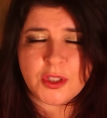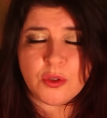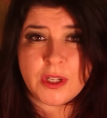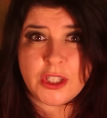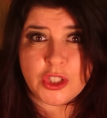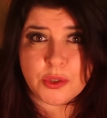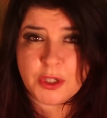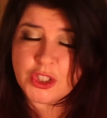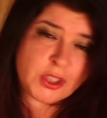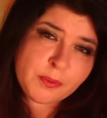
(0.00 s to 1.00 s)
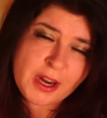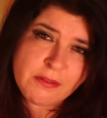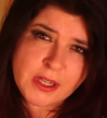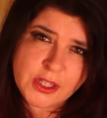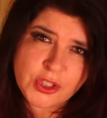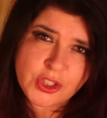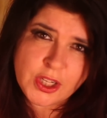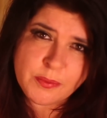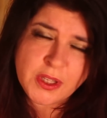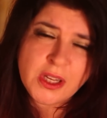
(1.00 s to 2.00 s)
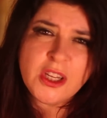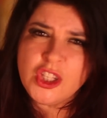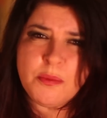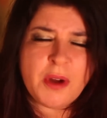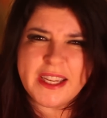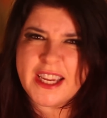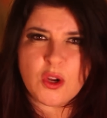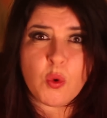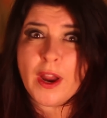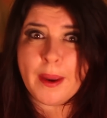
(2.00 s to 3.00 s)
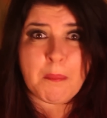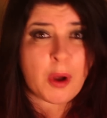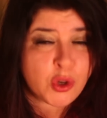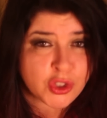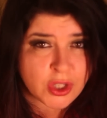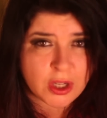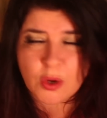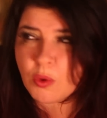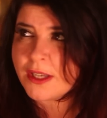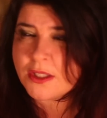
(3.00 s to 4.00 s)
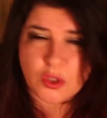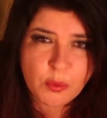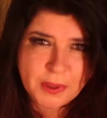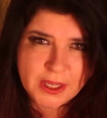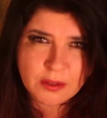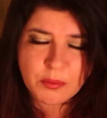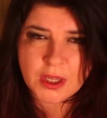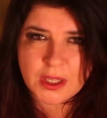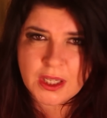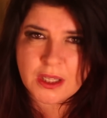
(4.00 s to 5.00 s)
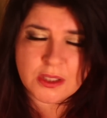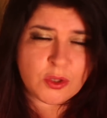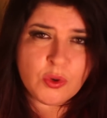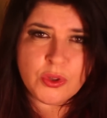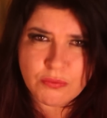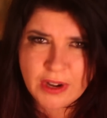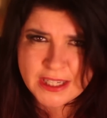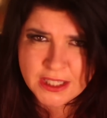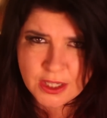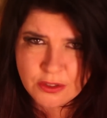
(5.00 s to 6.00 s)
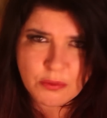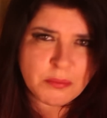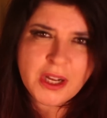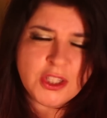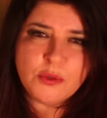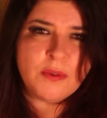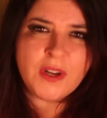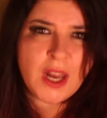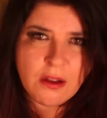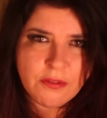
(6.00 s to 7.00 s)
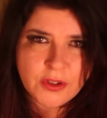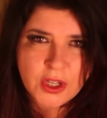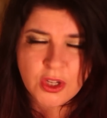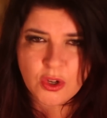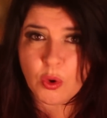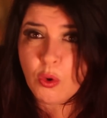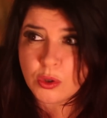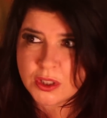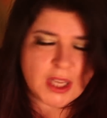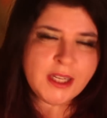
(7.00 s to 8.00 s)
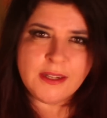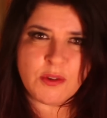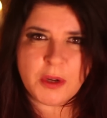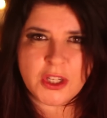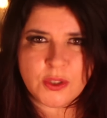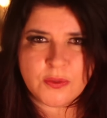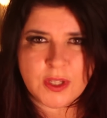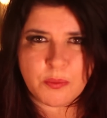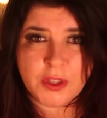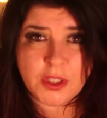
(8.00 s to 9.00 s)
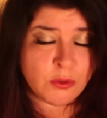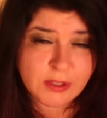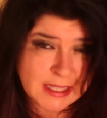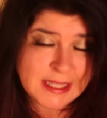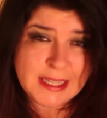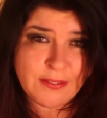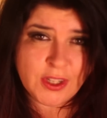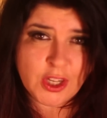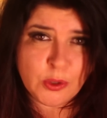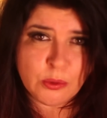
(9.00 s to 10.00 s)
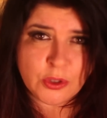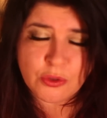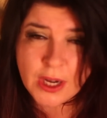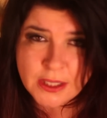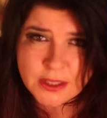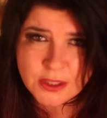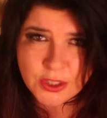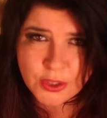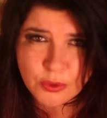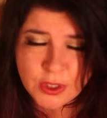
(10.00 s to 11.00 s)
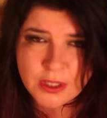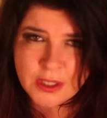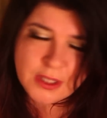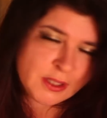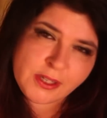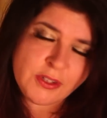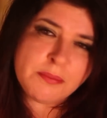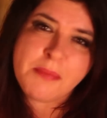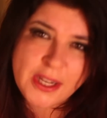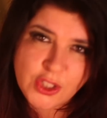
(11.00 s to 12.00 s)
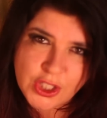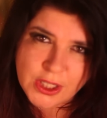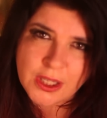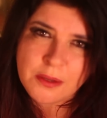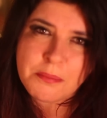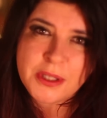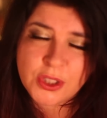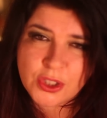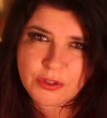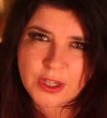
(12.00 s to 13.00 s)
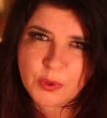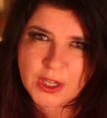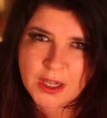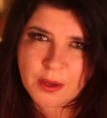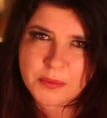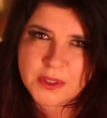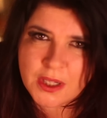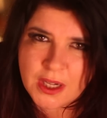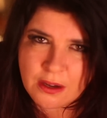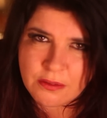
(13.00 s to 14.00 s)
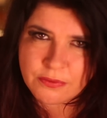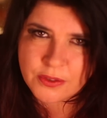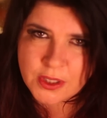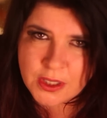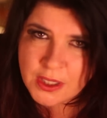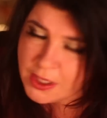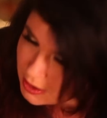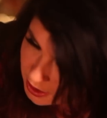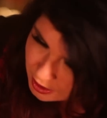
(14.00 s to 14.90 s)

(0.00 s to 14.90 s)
to your intuition about relationships. You might get quite emotional and quite soppy. You might hear a song on the radio that reminds you of love, or suddenly reminds you of someone that you didn't even know you were attracted to. There is magic and mystery when it comes to love. The